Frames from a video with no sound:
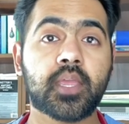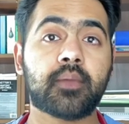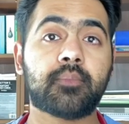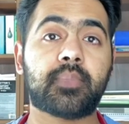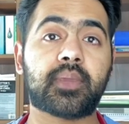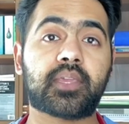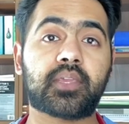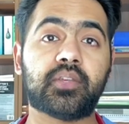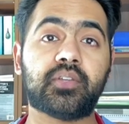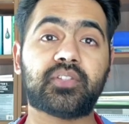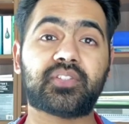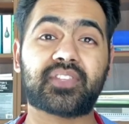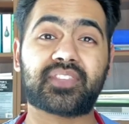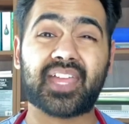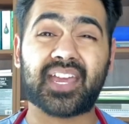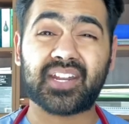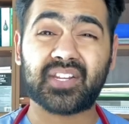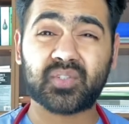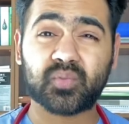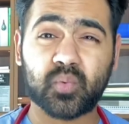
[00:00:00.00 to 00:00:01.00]
because
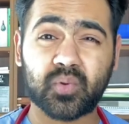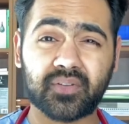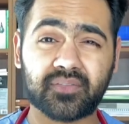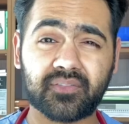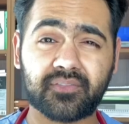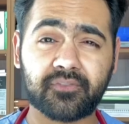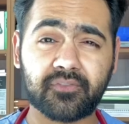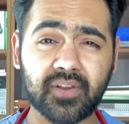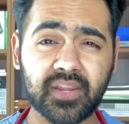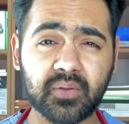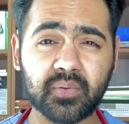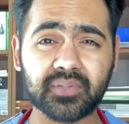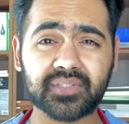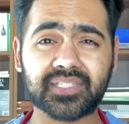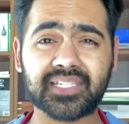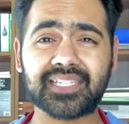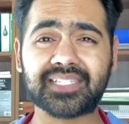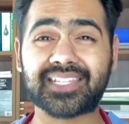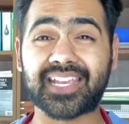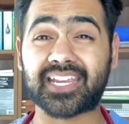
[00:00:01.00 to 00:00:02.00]
that is one of the
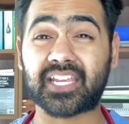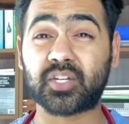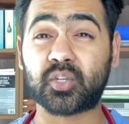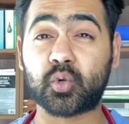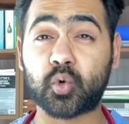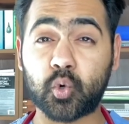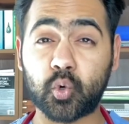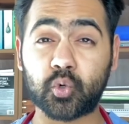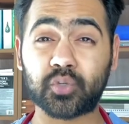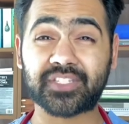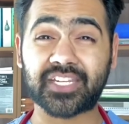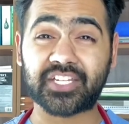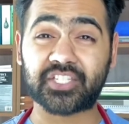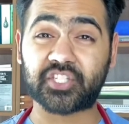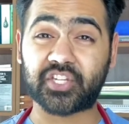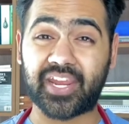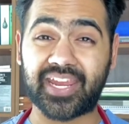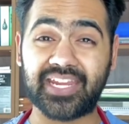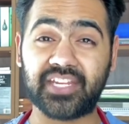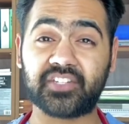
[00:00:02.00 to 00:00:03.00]
frequencies that can cause a
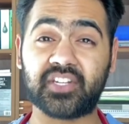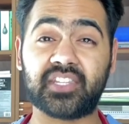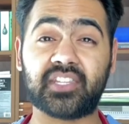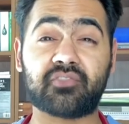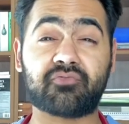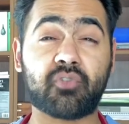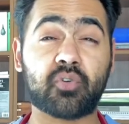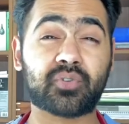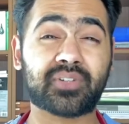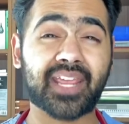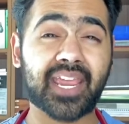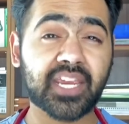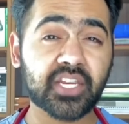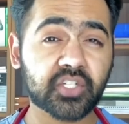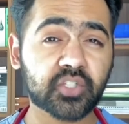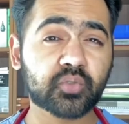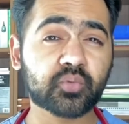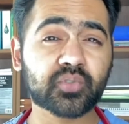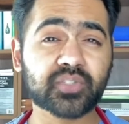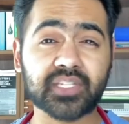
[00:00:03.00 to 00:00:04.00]
change in the
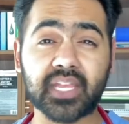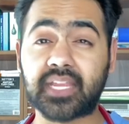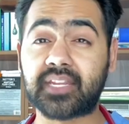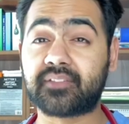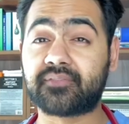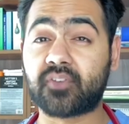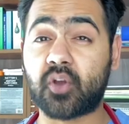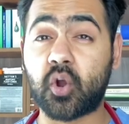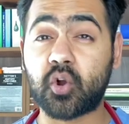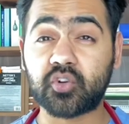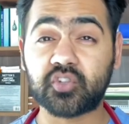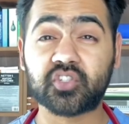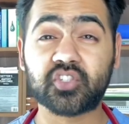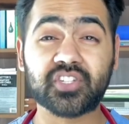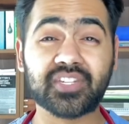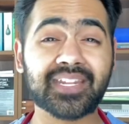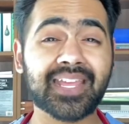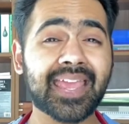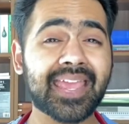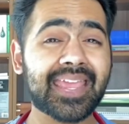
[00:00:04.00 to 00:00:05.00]
rotational state of
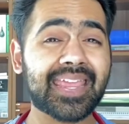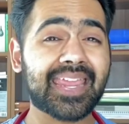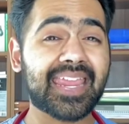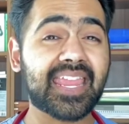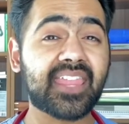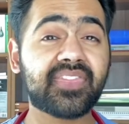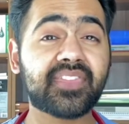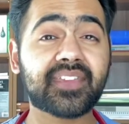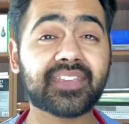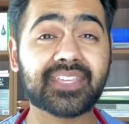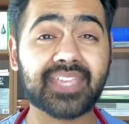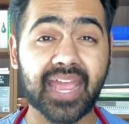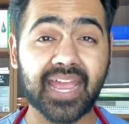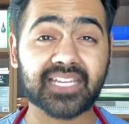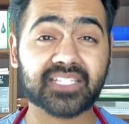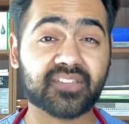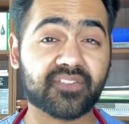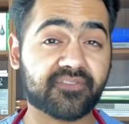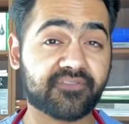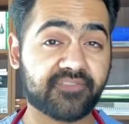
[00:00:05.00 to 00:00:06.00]
oxygen in the
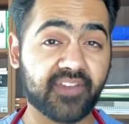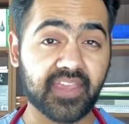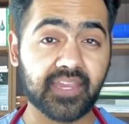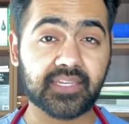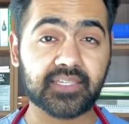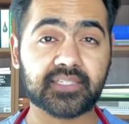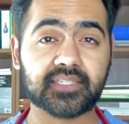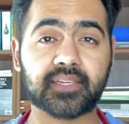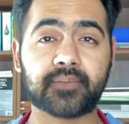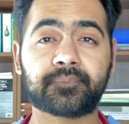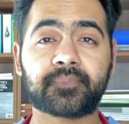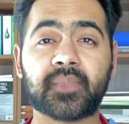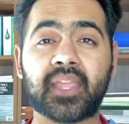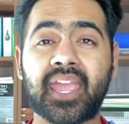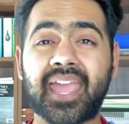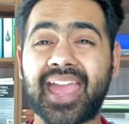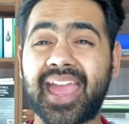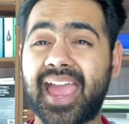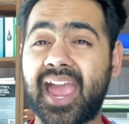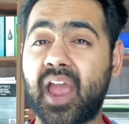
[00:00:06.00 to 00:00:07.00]
gas phase.
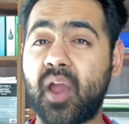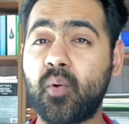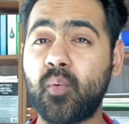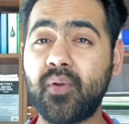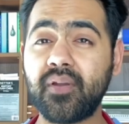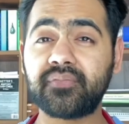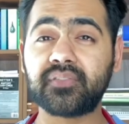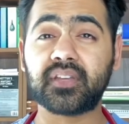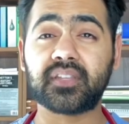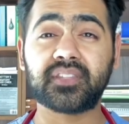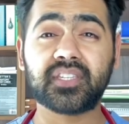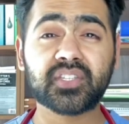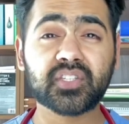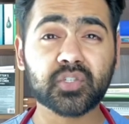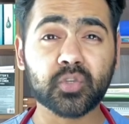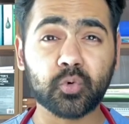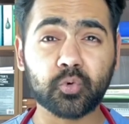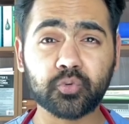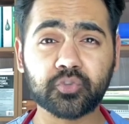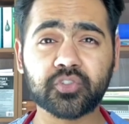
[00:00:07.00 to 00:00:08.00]
However, this is
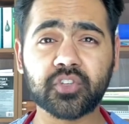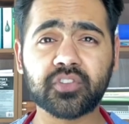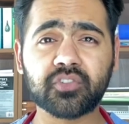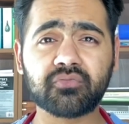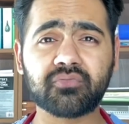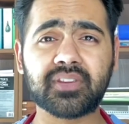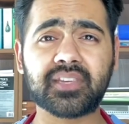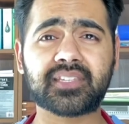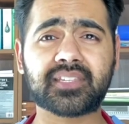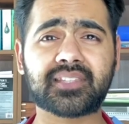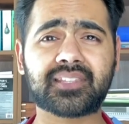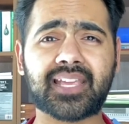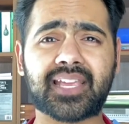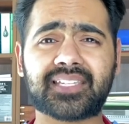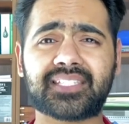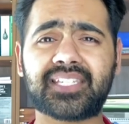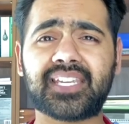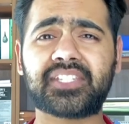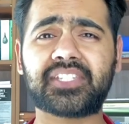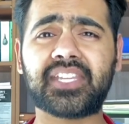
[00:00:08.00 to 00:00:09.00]
also the reason that
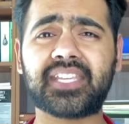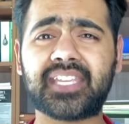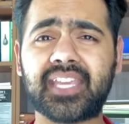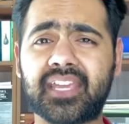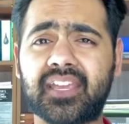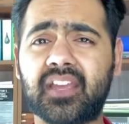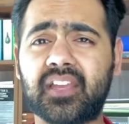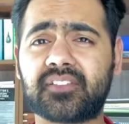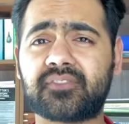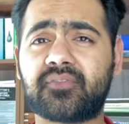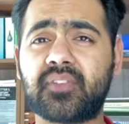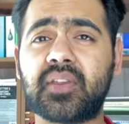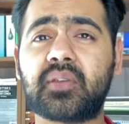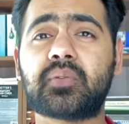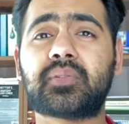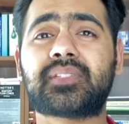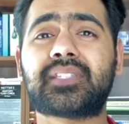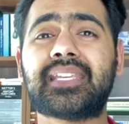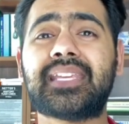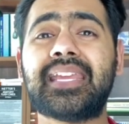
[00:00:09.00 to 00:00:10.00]
60 gigahertz
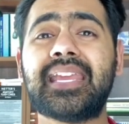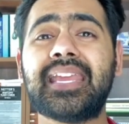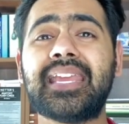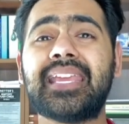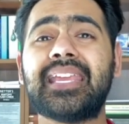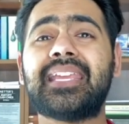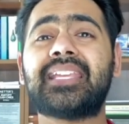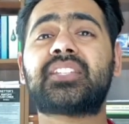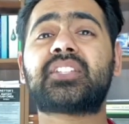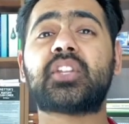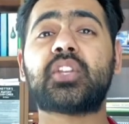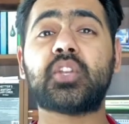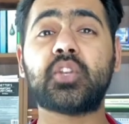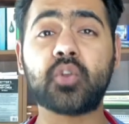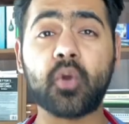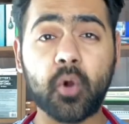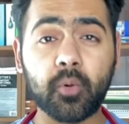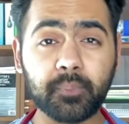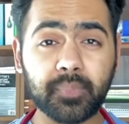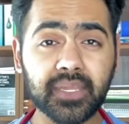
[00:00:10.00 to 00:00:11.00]
frequency is
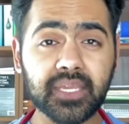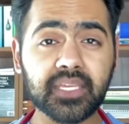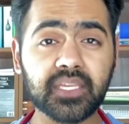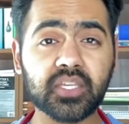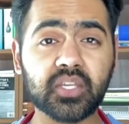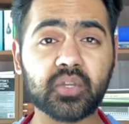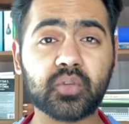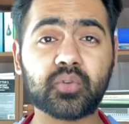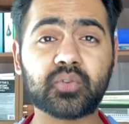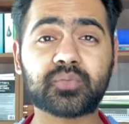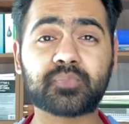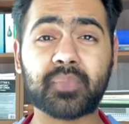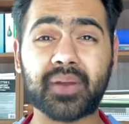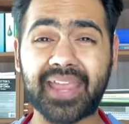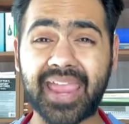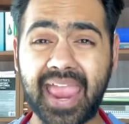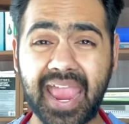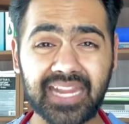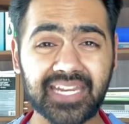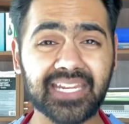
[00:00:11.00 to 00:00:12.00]
not being used
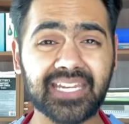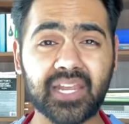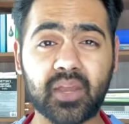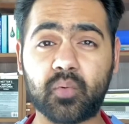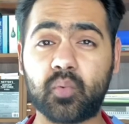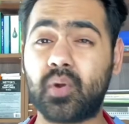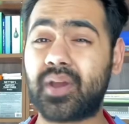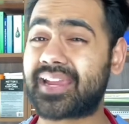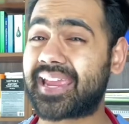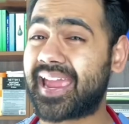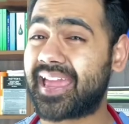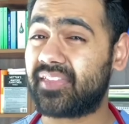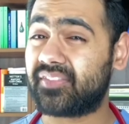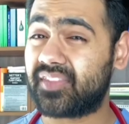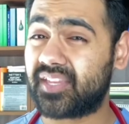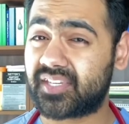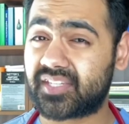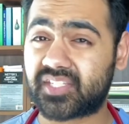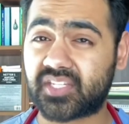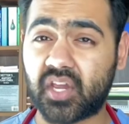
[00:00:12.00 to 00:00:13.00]
by any network at
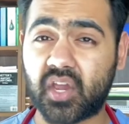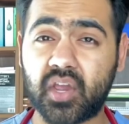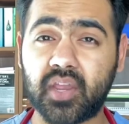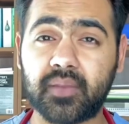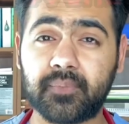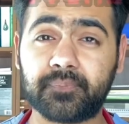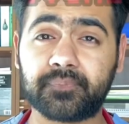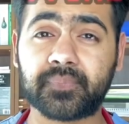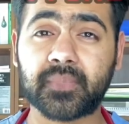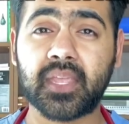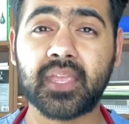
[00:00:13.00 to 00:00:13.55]
this time.